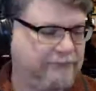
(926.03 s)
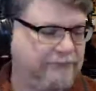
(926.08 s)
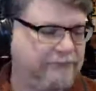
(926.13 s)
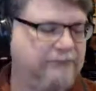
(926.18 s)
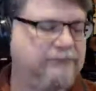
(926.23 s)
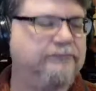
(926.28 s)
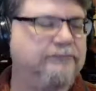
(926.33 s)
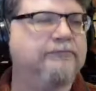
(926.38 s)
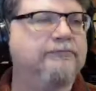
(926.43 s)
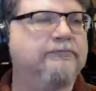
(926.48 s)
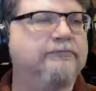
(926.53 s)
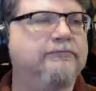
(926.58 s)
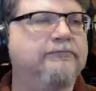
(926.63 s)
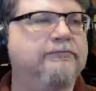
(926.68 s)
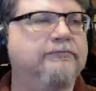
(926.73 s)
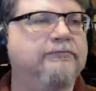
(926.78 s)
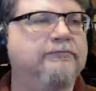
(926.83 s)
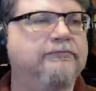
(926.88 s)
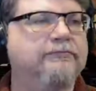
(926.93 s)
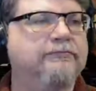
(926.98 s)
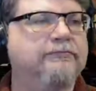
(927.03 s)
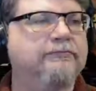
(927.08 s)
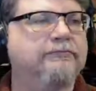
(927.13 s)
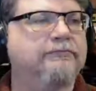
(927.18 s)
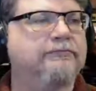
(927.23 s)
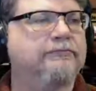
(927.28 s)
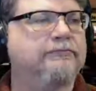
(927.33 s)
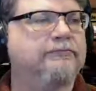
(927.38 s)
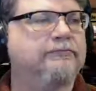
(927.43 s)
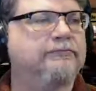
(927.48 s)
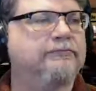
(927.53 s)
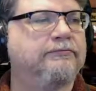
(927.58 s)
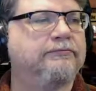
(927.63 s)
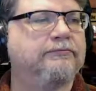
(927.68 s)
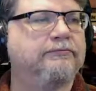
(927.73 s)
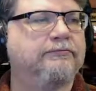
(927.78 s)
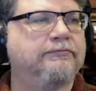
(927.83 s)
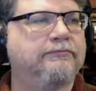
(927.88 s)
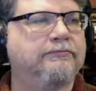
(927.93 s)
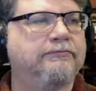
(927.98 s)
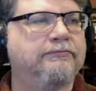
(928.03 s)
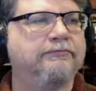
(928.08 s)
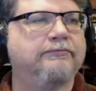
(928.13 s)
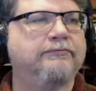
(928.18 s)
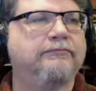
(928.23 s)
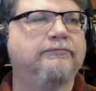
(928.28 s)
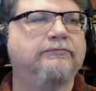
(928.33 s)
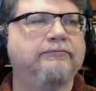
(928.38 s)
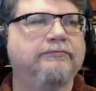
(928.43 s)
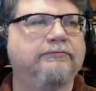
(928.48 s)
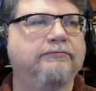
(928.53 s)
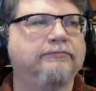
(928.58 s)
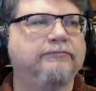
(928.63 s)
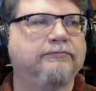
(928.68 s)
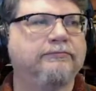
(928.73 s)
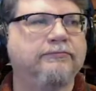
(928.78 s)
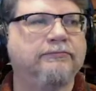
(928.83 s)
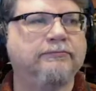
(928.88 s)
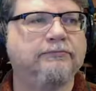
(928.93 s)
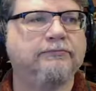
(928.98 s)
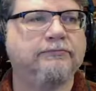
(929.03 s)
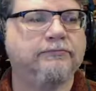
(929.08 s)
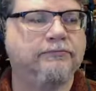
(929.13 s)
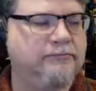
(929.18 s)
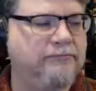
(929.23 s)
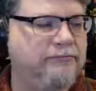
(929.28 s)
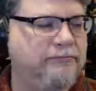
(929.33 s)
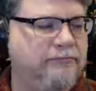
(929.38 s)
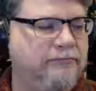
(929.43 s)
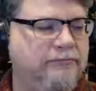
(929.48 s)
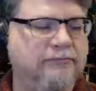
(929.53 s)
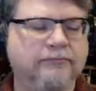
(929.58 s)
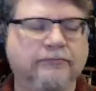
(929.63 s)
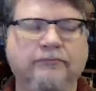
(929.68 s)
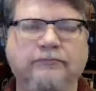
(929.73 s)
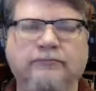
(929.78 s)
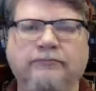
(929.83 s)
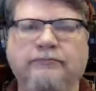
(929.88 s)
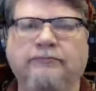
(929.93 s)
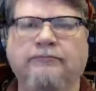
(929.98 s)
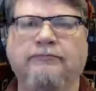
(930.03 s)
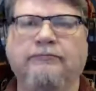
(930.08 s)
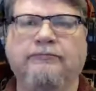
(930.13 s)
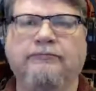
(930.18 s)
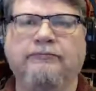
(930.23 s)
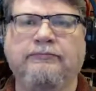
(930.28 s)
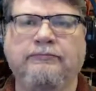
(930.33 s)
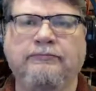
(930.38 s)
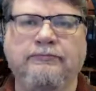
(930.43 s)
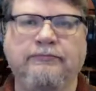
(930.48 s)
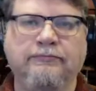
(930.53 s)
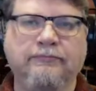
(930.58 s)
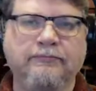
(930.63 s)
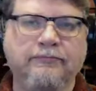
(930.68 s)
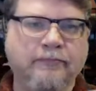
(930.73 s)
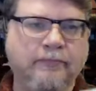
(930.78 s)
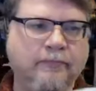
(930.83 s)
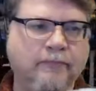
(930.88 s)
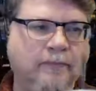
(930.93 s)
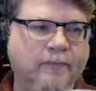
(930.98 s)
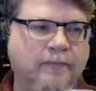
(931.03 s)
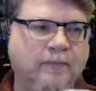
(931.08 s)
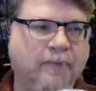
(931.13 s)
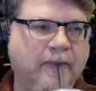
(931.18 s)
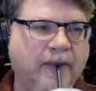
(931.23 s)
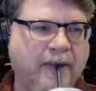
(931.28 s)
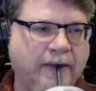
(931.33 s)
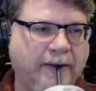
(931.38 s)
(not speaking)